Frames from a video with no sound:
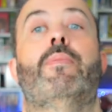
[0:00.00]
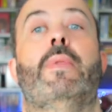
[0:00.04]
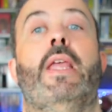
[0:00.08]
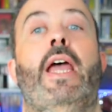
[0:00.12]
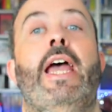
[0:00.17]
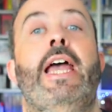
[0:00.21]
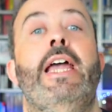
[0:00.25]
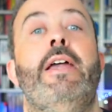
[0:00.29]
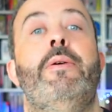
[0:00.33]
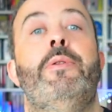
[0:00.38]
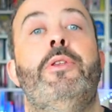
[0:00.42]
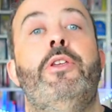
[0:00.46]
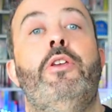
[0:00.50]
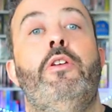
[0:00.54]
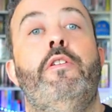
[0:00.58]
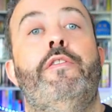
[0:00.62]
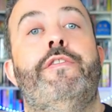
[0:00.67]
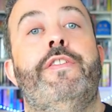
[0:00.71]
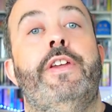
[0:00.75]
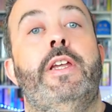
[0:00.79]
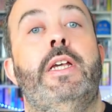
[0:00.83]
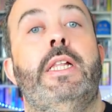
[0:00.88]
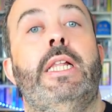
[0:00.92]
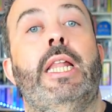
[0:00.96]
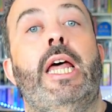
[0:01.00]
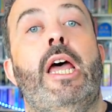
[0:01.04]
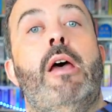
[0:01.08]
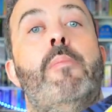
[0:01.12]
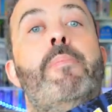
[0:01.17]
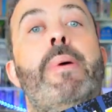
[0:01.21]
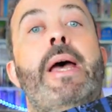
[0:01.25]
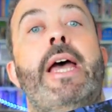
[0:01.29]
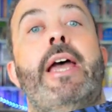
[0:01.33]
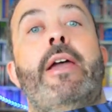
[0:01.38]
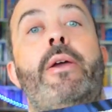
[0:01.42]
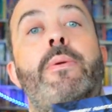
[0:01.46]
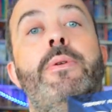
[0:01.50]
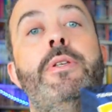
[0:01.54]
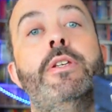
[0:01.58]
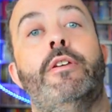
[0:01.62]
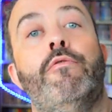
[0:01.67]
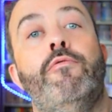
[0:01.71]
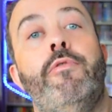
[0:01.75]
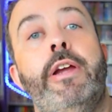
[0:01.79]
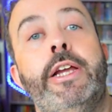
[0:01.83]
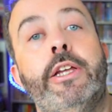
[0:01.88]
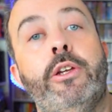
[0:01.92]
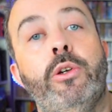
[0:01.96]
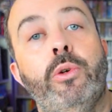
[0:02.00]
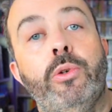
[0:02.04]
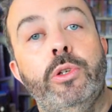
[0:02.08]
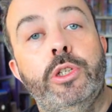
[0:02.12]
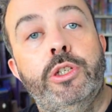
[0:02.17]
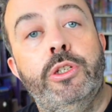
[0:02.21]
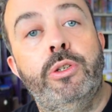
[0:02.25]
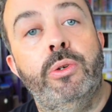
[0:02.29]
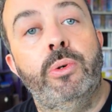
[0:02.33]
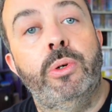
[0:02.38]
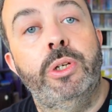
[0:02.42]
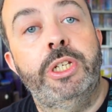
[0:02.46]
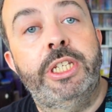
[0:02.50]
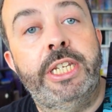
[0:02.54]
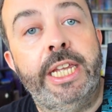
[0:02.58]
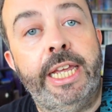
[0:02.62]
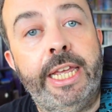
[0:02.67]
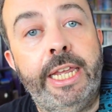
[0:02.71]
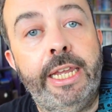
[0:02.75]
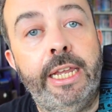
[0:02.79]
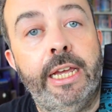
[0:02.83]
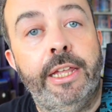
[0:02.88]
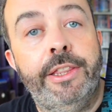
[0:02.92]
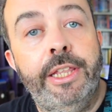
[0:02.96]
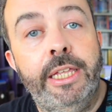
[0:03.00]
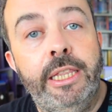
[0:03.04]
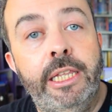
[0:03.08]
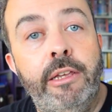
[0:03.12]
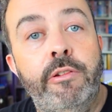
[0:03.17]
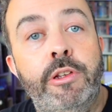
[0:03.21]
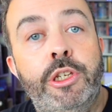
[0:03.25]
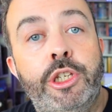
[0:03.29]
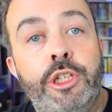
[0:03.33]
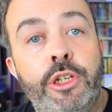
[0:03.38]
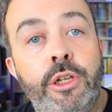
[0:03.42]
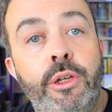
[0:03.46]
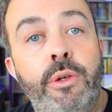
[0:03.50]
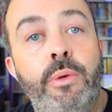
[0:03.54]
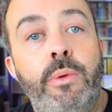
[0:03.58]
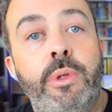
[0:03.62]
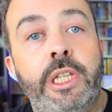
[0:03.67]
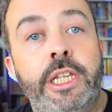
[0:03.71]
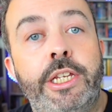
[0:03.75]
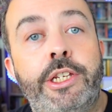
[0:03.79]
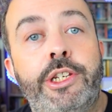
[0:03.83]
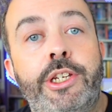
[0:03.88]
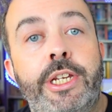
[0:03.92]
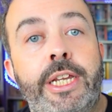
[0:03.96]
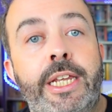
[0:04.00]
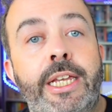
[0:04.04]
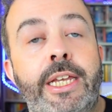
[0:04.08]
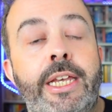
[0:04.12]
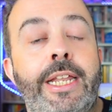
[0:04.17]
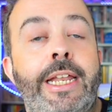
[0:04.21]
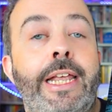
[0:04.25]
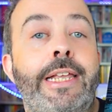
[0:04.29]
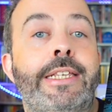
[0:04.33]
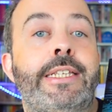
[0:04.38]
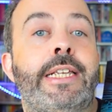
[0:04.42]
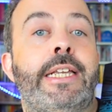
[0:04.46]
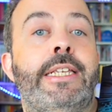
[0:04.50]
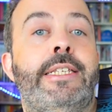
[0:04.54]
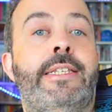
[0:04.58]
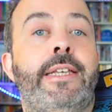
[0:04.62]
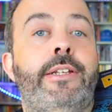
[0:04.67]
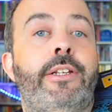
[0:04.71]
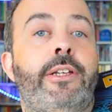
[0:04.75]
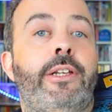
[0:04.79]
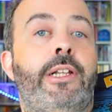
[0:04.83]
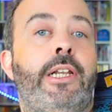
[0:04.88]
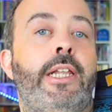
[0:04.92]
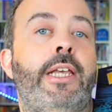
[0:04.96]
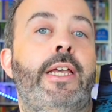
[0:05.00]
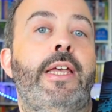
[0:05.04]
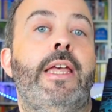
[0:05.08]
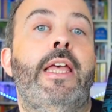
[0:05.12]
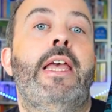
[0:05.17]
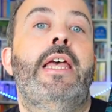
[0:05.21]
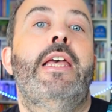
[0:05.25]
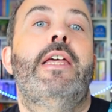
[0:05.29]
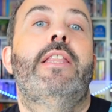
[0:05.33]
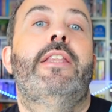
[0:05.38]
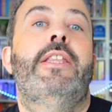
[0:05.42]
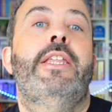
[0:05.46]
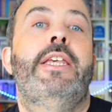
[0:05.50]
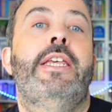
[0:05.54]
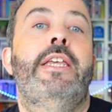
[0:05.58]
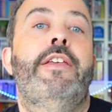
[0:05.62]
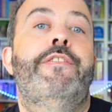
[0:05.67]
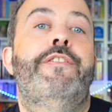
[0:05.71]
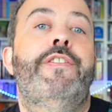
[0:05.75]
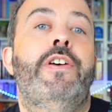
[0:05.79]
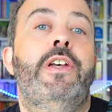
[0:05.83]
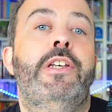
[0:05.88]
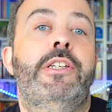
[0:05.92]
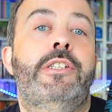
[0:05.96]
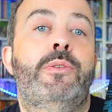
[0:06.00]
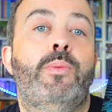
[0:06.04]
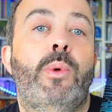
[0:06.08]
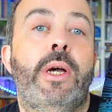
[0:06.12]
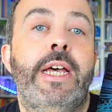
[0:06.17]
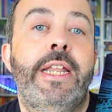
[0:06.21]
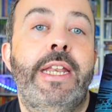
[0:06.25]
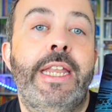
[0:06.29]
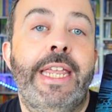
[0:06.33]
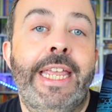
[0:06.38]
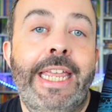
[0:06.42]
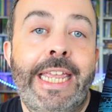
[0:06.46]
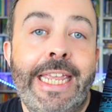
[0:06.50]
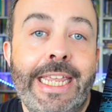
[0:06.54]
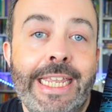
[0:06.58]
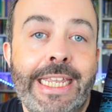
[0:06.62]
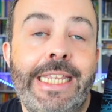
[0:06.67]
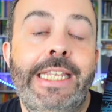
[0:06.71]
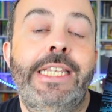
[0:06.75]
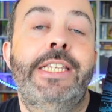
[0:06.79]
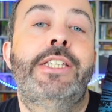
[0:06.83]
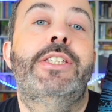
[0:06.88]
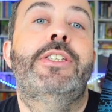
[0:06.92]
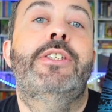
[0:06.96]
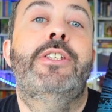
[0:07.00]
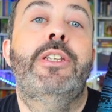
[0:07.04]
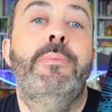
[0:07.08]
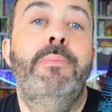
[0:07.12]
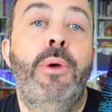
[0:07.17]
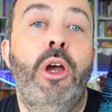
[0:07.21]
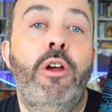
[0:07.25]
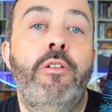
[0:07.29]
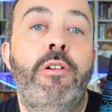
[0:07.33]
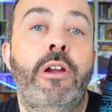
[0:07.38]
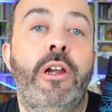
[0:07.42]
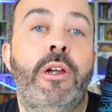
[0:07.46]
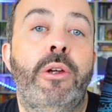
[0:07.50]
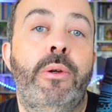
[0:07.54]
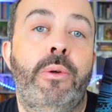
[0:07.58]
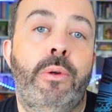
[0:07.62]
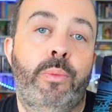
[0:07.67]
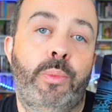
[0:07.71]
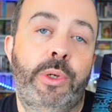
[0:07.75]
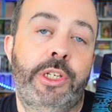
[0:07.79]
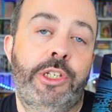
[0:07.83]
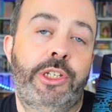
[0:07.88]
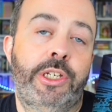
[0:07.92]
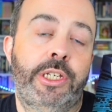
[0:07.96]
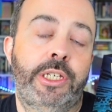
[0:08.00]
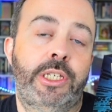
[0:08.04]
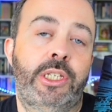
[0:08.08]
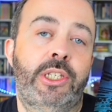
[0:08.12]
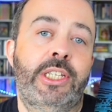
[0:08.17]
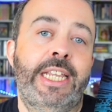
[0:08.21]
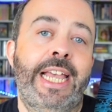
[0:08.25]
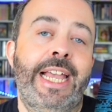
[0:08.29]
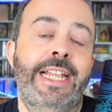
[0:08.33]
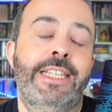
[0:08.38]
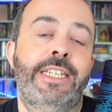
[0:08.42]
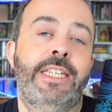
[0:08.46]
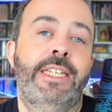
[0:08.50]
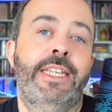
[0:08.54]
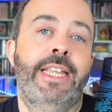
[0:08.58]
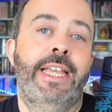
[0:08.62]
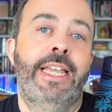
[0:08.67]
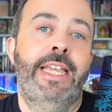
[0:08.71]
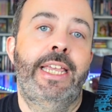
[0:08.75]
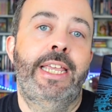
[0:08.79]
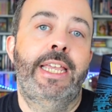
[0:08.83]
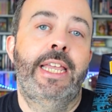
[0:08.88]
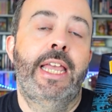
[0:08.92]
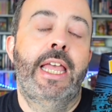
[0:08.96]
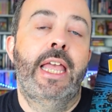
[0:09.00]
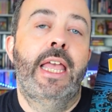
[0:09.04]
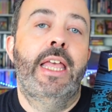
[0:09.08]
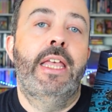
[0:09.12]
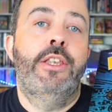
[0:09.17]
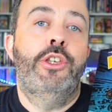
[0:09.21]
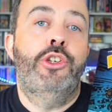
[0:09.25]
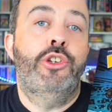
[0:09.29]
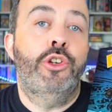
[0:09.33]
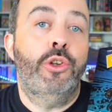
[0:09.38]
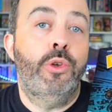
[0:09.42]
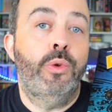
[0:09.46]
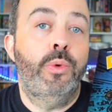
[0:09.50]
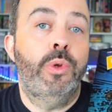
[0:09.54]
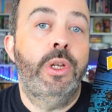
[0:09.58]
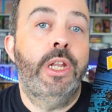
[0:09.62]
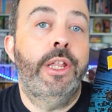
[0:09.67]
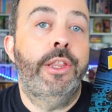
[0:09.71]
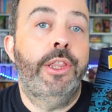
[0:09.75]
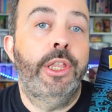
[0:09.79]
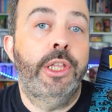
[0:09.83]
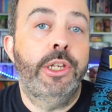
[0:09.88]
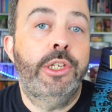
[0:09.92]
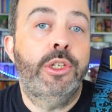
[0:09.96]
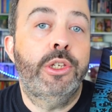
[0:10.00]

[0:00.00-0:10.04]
how do you feel about Record Store Day? I think there are two this year, and as I said earlier, the first one is tomorrow, which is Saturday, June the